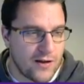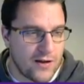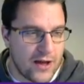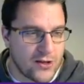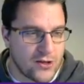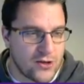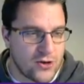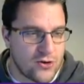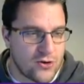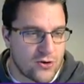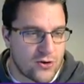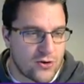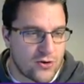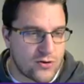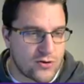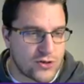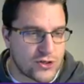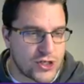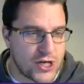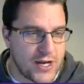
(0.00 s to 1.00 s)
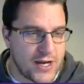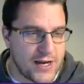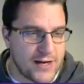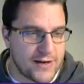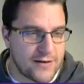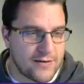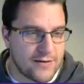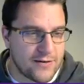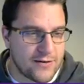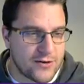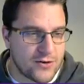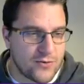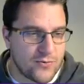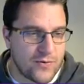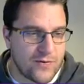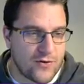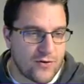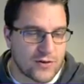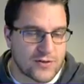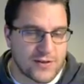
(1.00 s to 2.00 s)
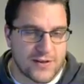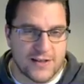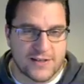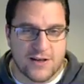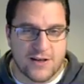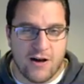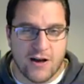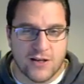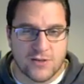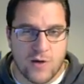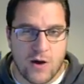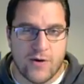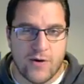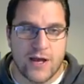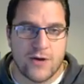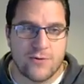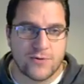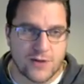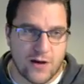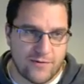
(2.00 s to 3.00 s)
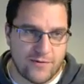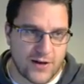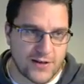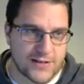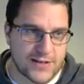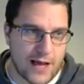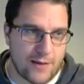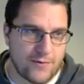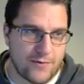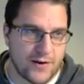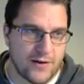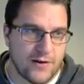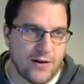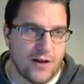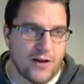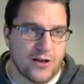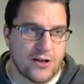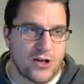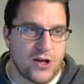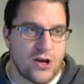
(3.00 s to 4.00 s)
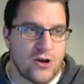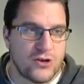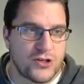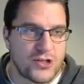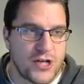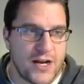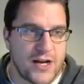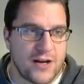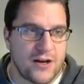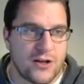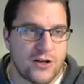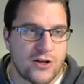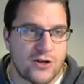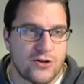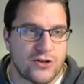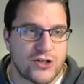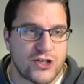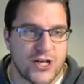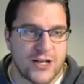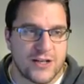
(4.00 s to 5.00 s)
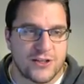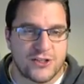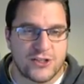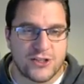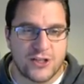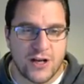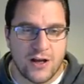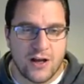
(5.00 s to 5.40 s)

You Gene, you, we've looked at this guy as well. He was our vice captain. Eugene Ujic